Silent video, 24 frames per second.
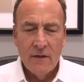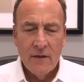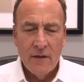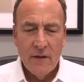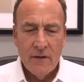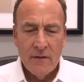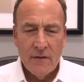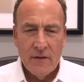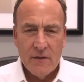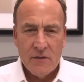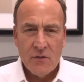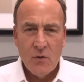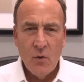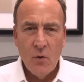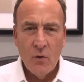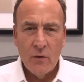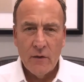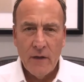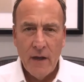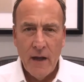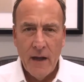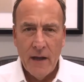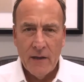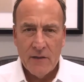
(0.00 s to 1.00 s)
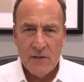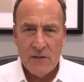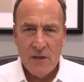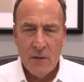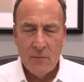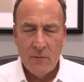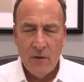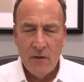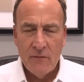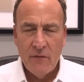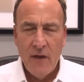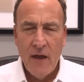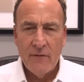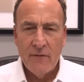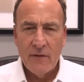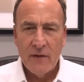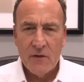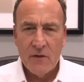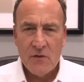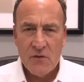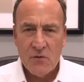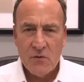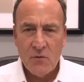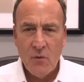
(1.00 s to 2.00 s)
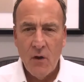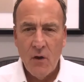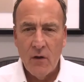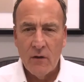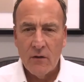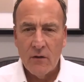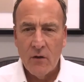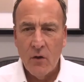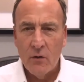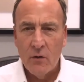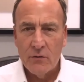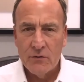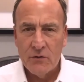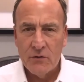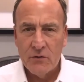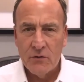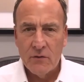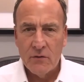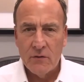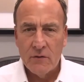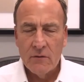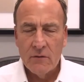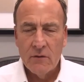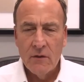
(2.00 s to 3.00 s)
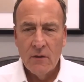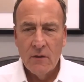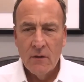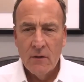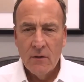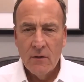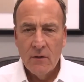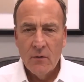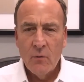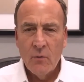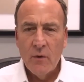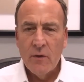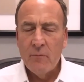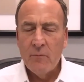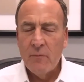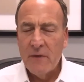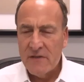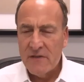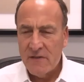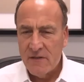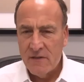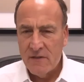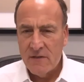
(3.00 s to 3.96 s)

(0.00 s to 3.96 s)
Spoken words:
this whole concept of having a strong culture with business